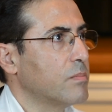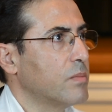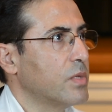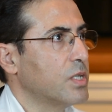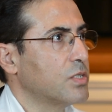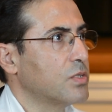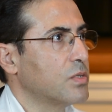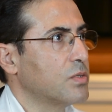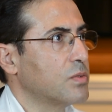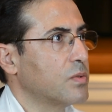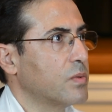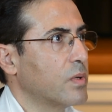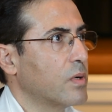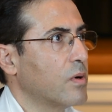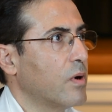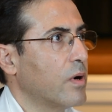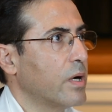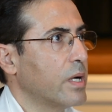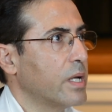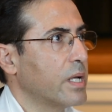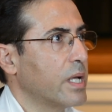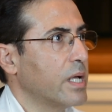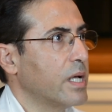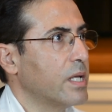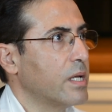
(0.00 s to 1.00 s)
measures
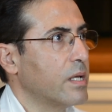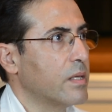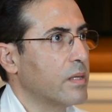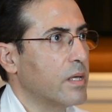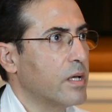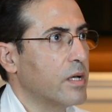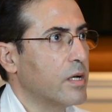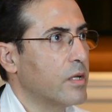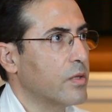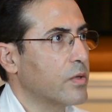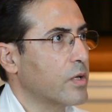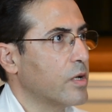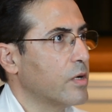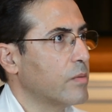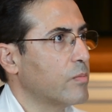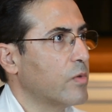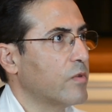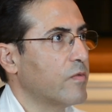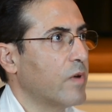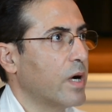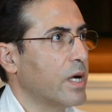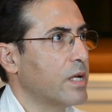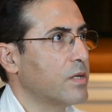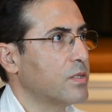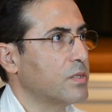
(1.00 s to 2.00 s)
regarding any of the healthcare
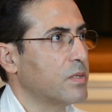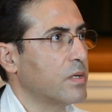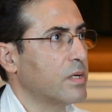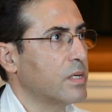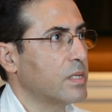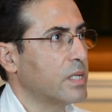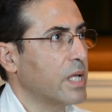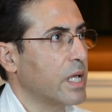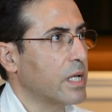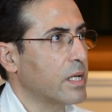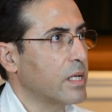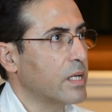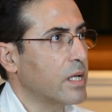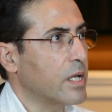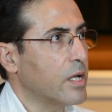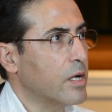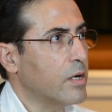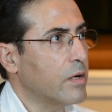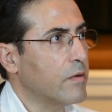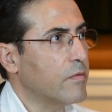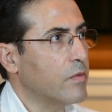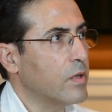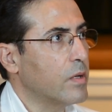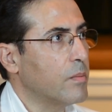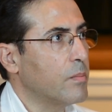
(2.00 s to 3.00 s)
providers that are taking care
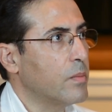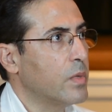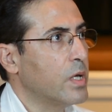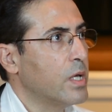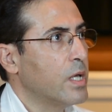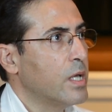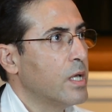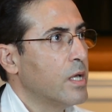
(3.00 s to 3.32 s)
of them.